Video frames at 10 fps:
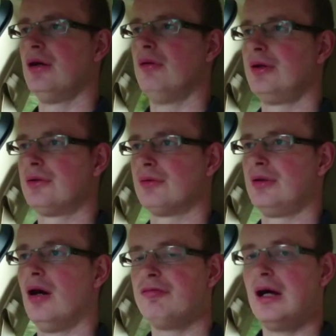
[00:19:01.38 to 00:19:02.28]
going to
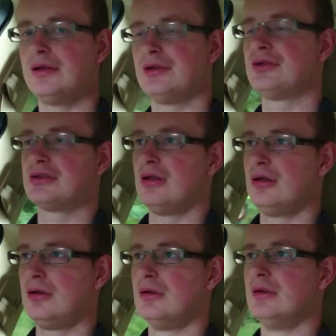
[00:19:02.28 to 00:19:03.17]
the off-license
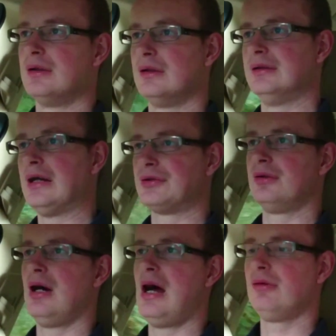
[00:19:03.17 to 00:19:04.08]
store next to
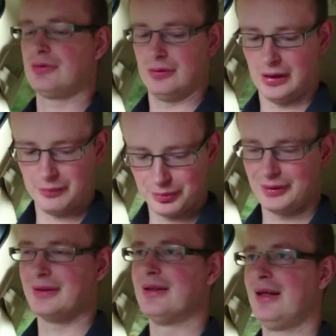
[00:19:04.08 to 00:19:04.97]
your house, you can put
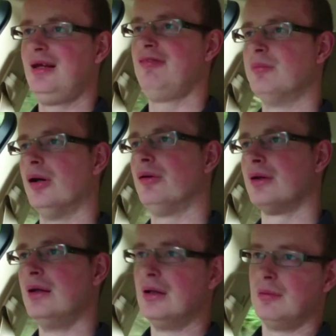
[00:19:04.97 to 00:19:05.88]
it in the EV
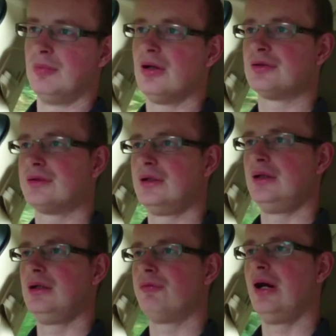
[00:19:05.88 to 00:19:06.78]
mode, because
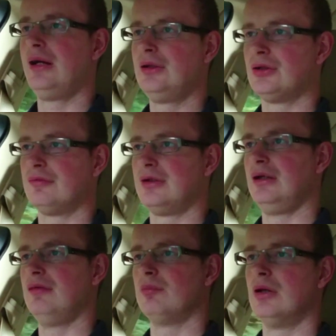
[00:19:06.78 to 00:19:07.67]
the range of the
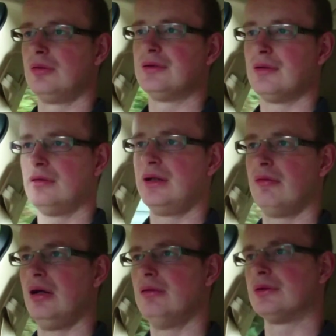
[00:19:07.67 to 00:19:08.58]
EV mode is only
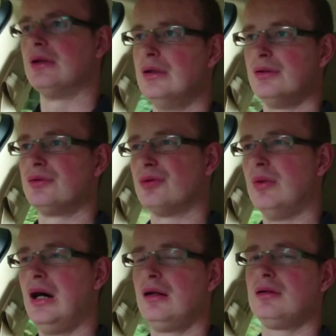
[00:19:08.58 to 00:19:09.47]
around 2
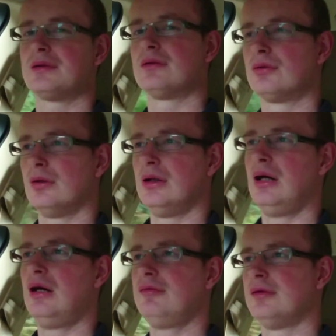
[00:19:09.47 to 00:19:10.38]
miles,
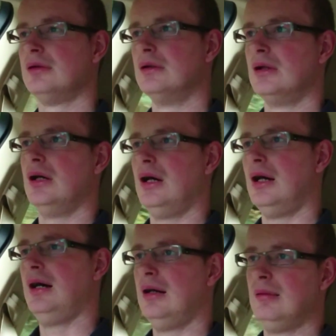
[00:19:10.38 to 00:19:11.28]
2.5.
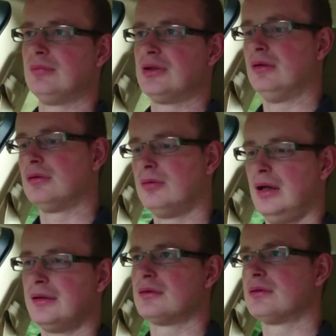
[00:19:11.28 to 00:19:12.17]
So
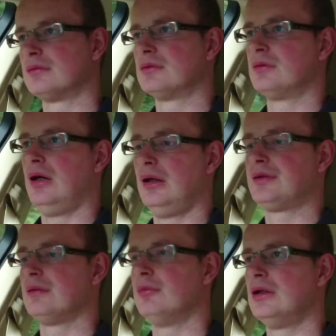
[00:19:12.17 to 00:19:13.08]
quite
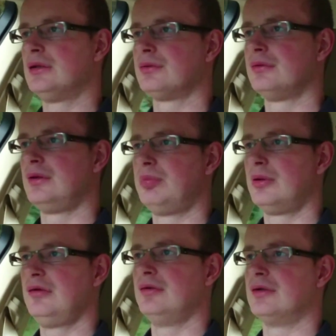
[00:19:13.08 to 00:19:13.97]
similar to the
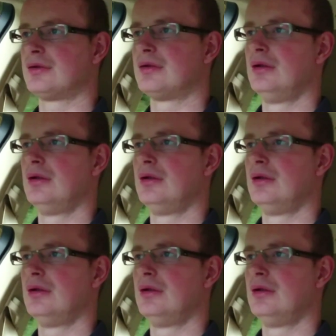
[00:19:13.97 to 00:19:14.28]
previous